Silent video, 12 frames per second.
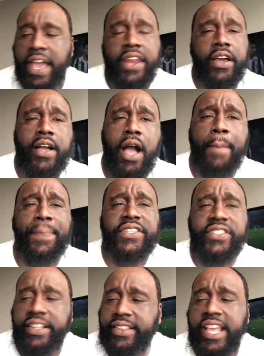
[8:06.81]
and
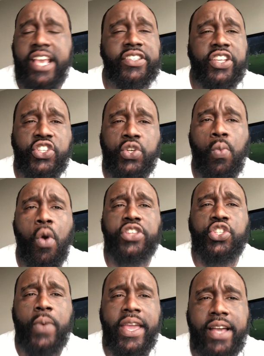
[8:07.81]
accomplish the things that you
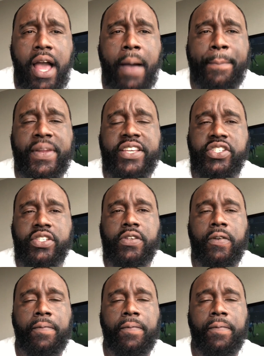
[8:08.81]
want to accomplish.